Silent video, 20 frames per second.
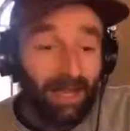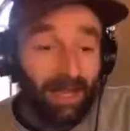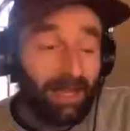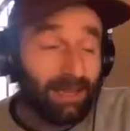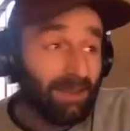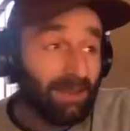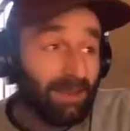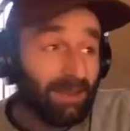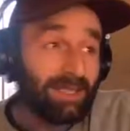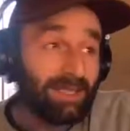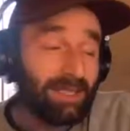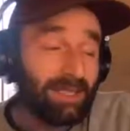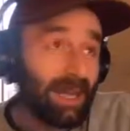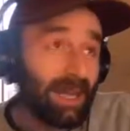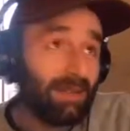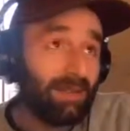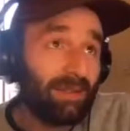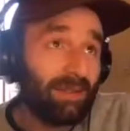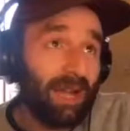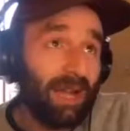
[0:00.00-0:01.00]
and listen,
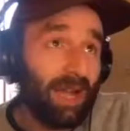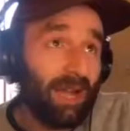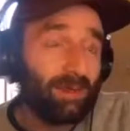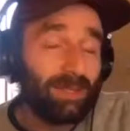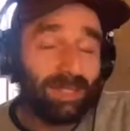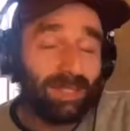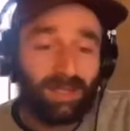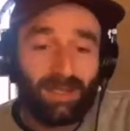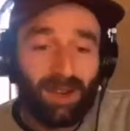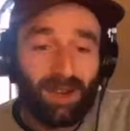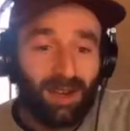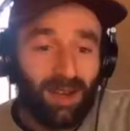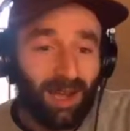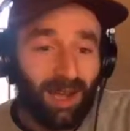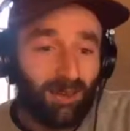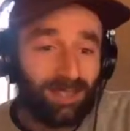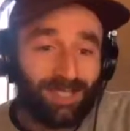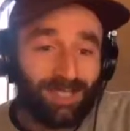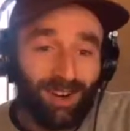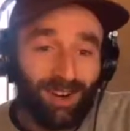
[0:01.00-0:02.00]
I was
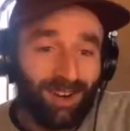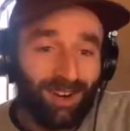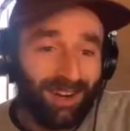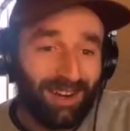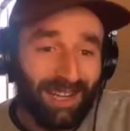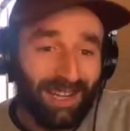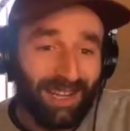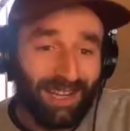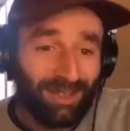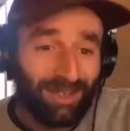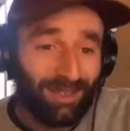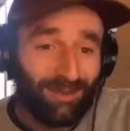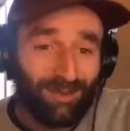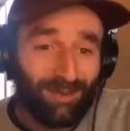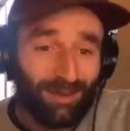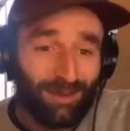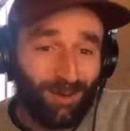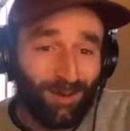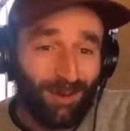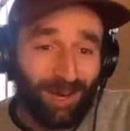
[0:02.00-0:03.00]
an R hater
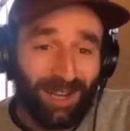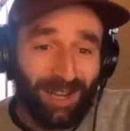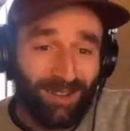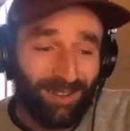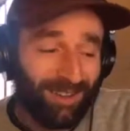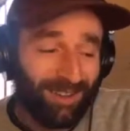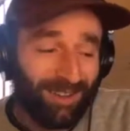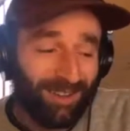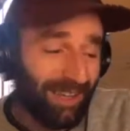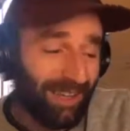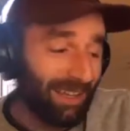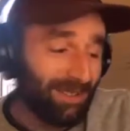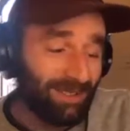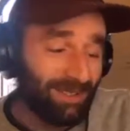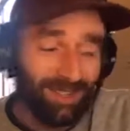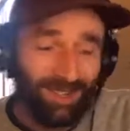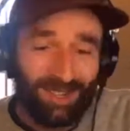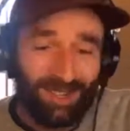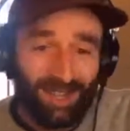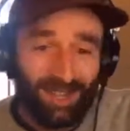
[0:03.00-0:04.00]
for a while. Like I
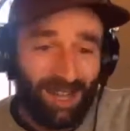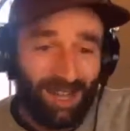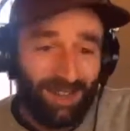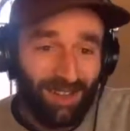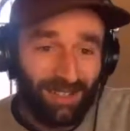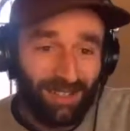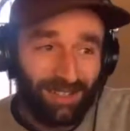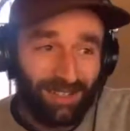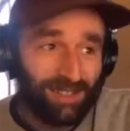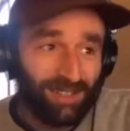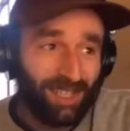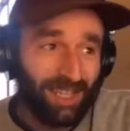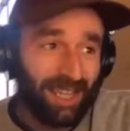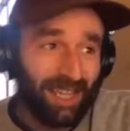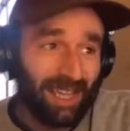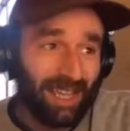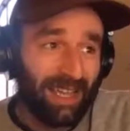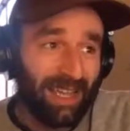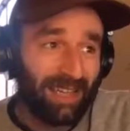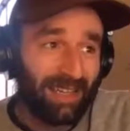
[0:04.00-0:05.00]
used R in college,
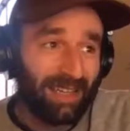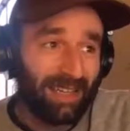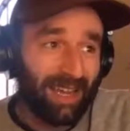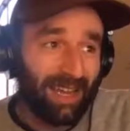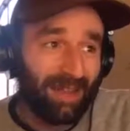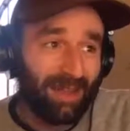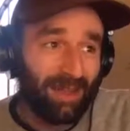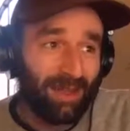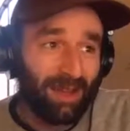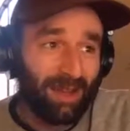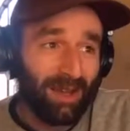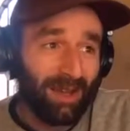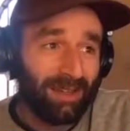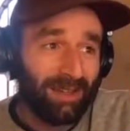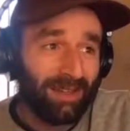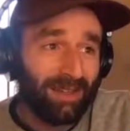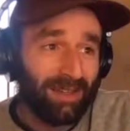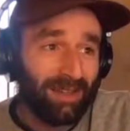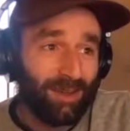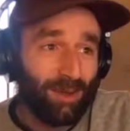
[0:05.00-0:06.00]
and I thought
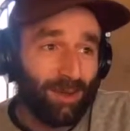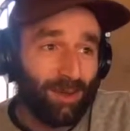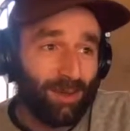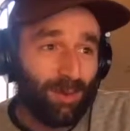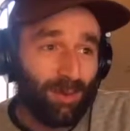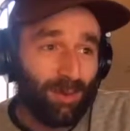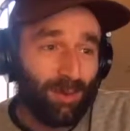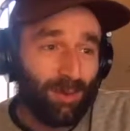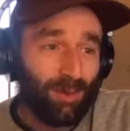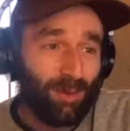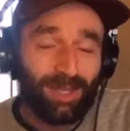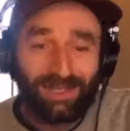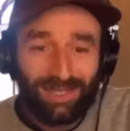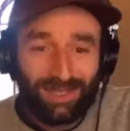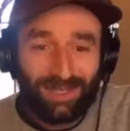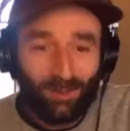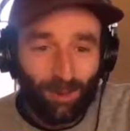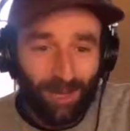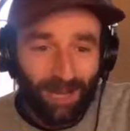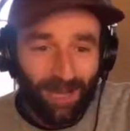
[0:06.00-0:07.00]
this
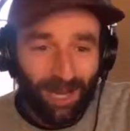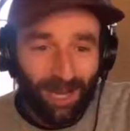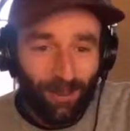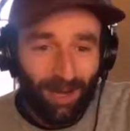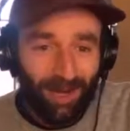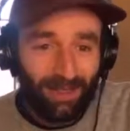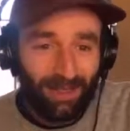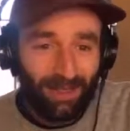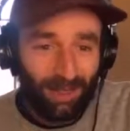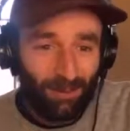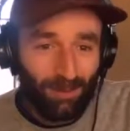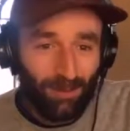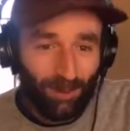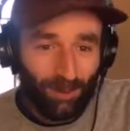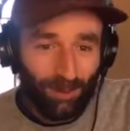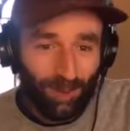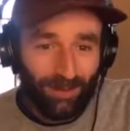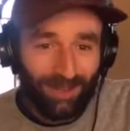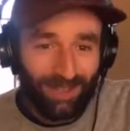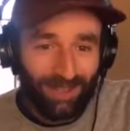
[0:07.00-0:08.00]
doesn't work how I think
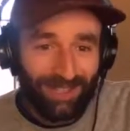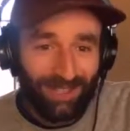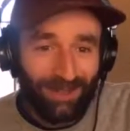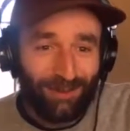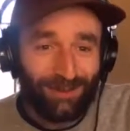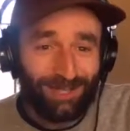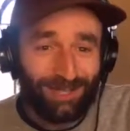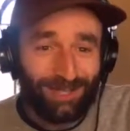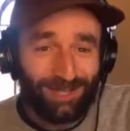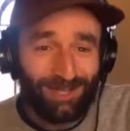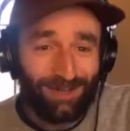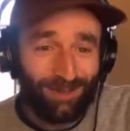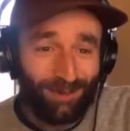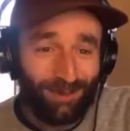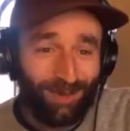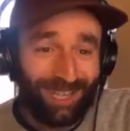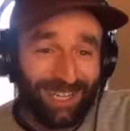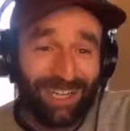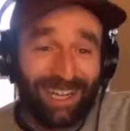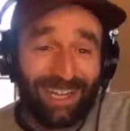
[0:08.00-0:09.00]
programming languages should
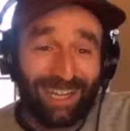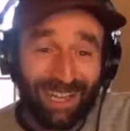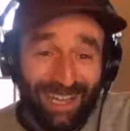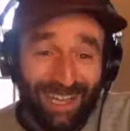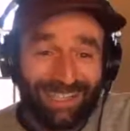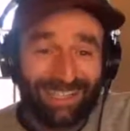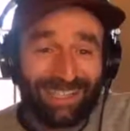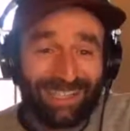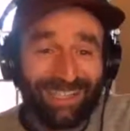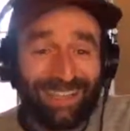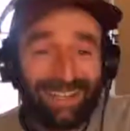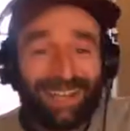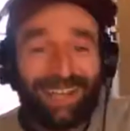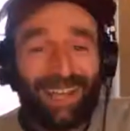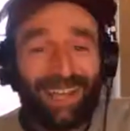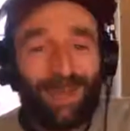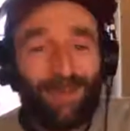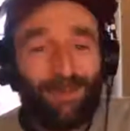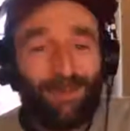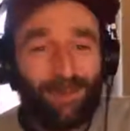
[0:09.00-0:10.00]
work, and I hate it.
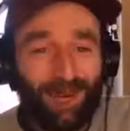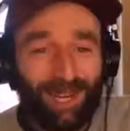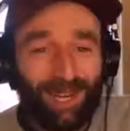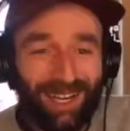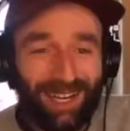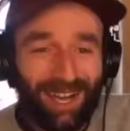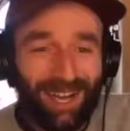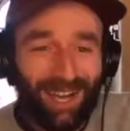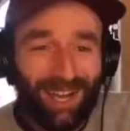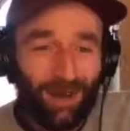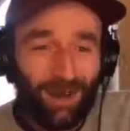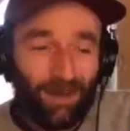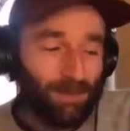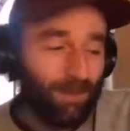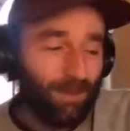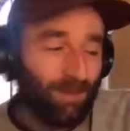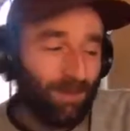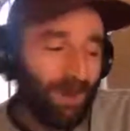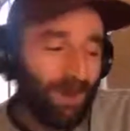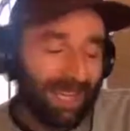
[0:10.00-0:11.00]
But
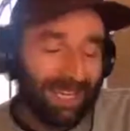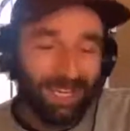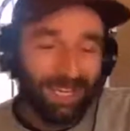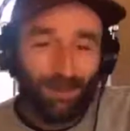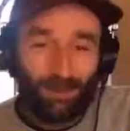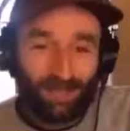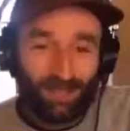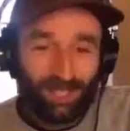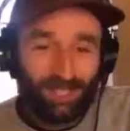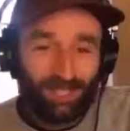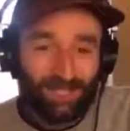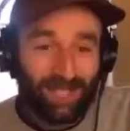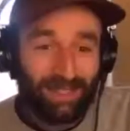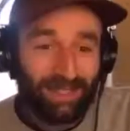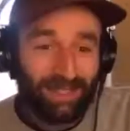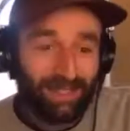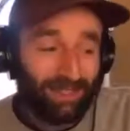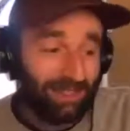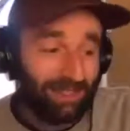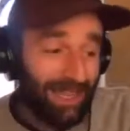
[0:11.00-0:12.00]
I can appreciate
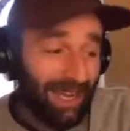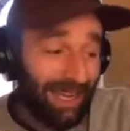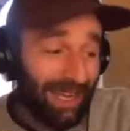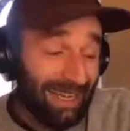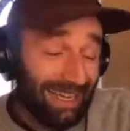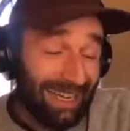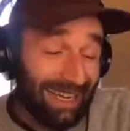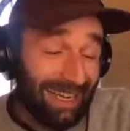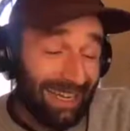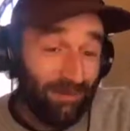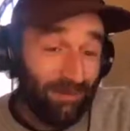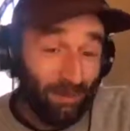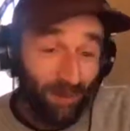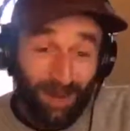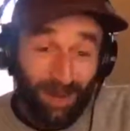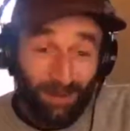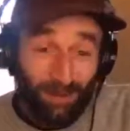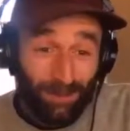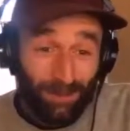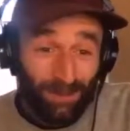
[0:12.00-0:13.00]
that there's, from
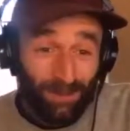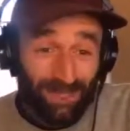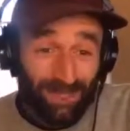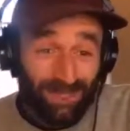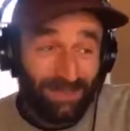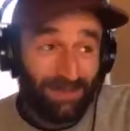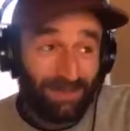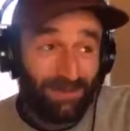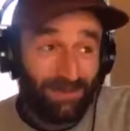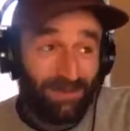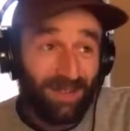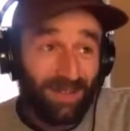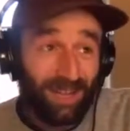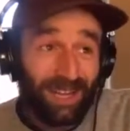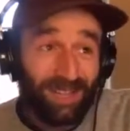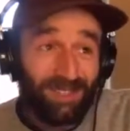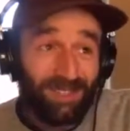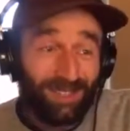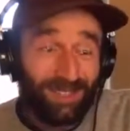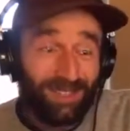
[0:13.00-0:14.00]
my perspective,
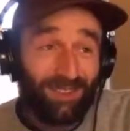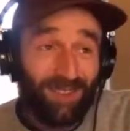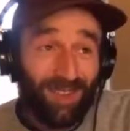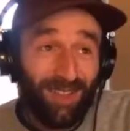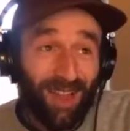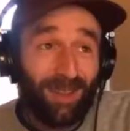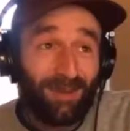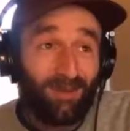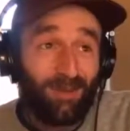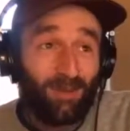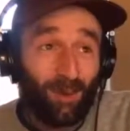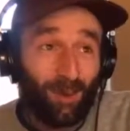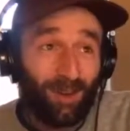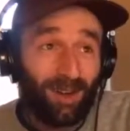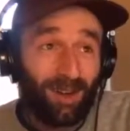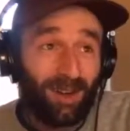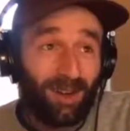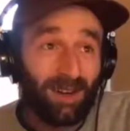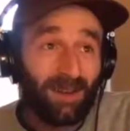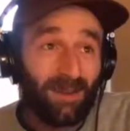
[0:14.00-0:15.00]
actually a lot
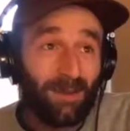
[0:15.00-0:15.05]
more,